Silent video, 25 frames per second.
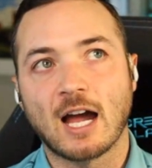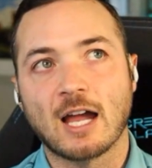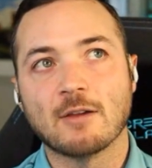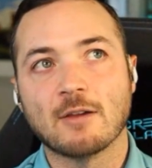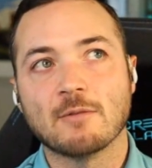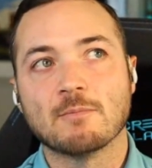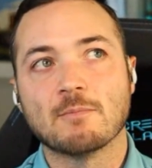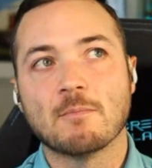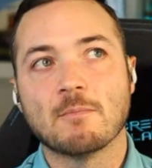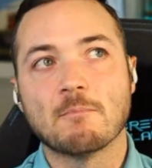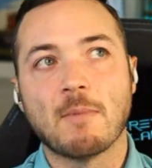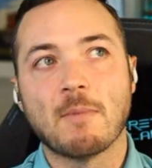
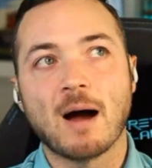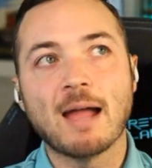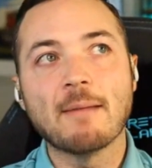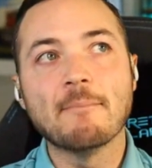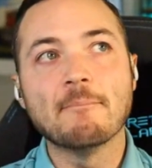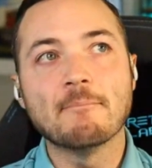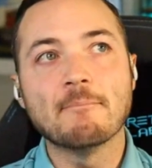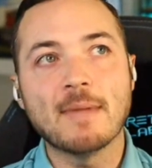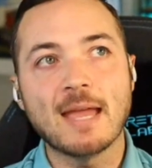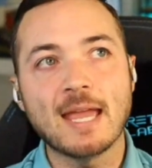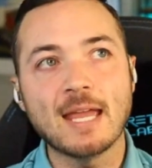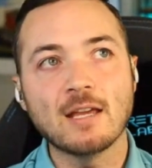I my
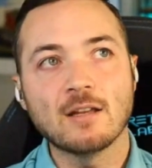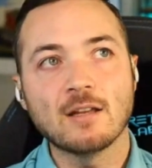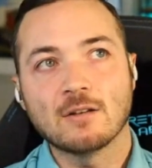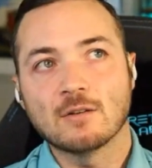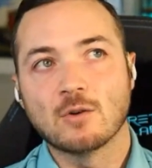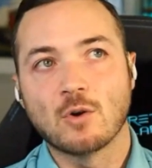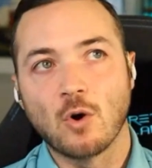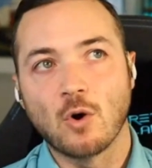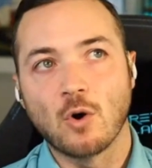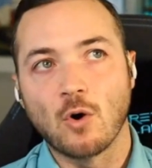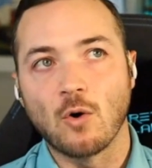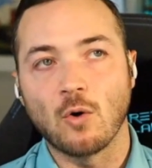
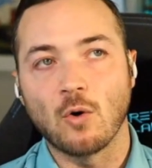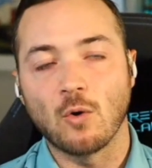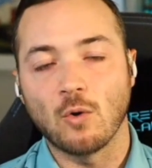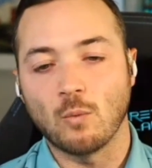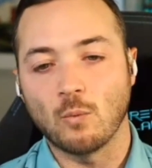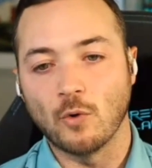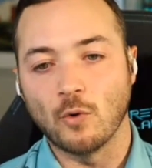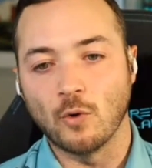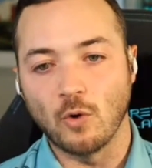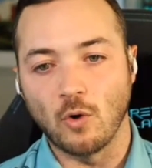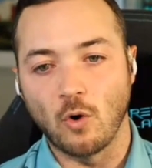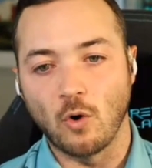main
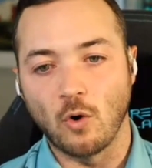goal will